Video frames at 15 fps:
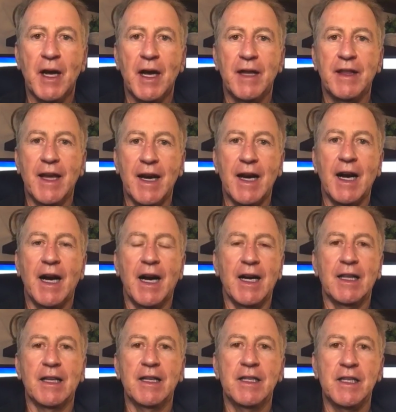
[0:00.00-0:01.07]
then I
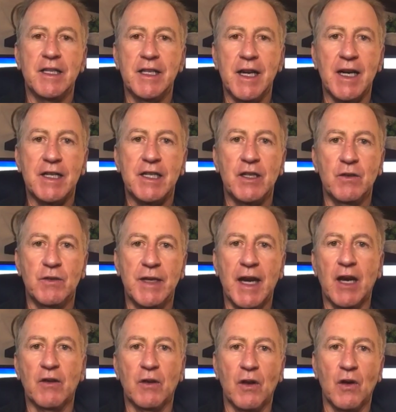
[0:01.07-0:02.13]
highly suggest you
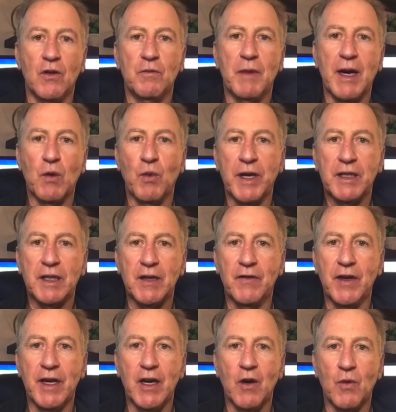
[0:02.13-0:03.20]
download my weekly
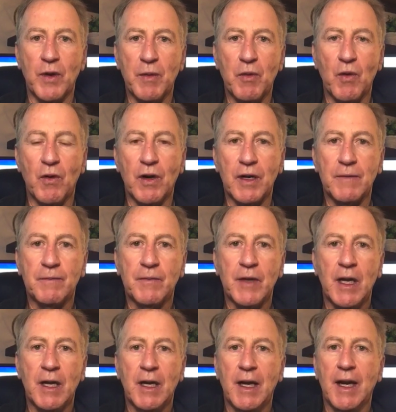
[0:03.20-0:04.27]
video report.
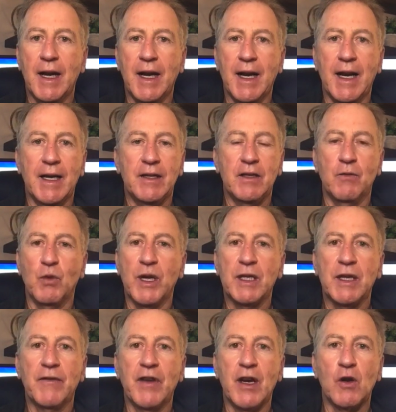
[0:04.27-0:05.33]
And the
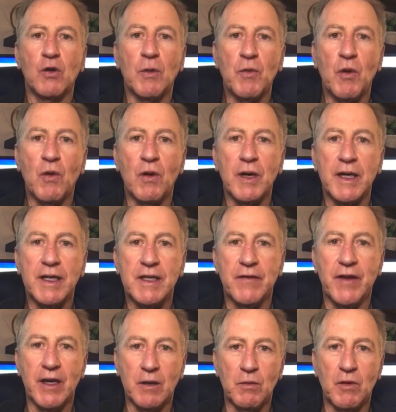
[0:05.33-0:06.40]
weekly video report is
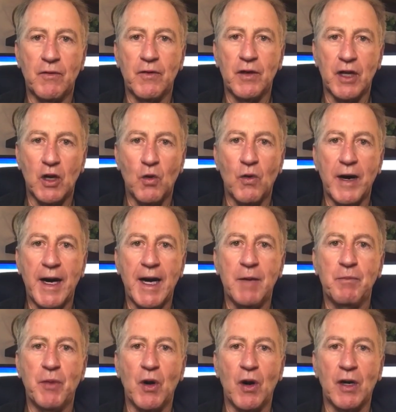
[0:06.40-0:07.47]
available for the
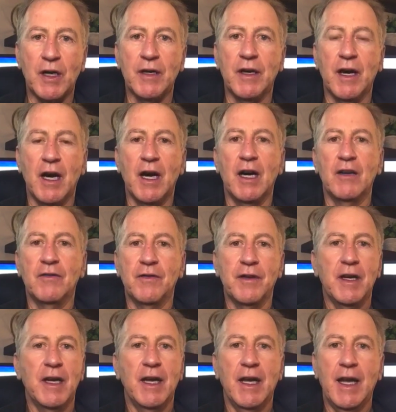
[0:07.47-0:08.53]
grand bargain of
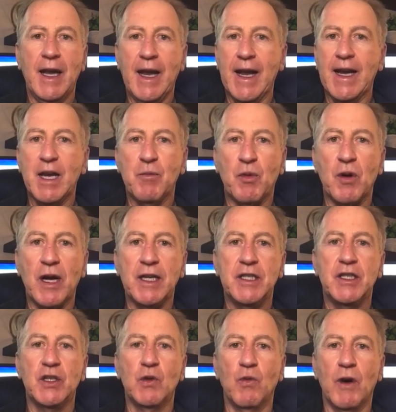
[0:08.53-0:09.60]
any
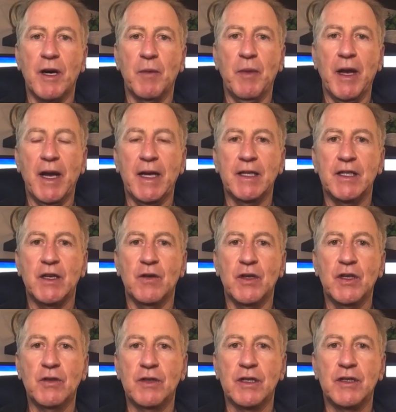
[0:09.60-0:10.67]
price you want to pay. So
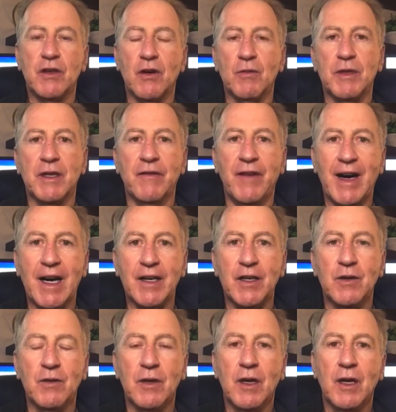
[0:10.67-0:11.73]
you determine the
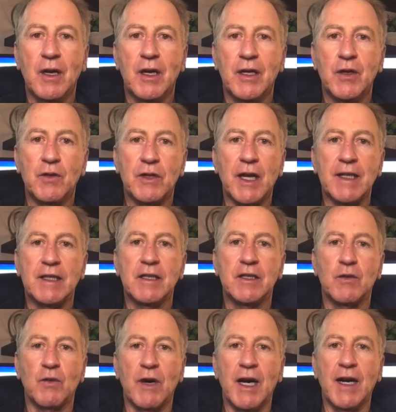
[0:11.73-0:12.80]
value you'd like to
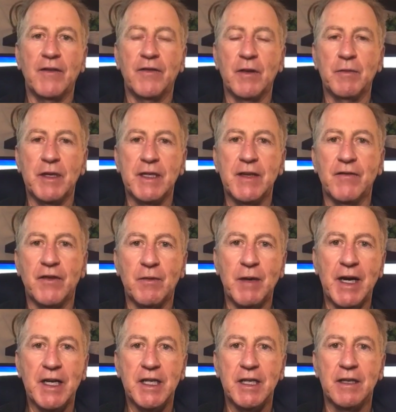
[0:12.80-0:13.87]
derive from this
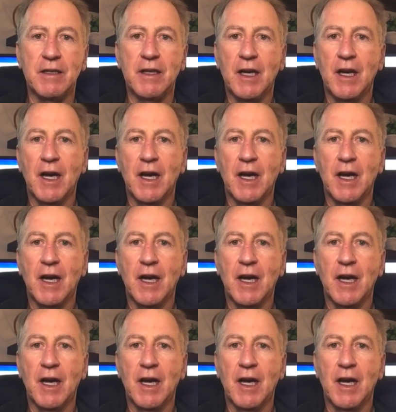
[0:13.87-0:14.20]
information.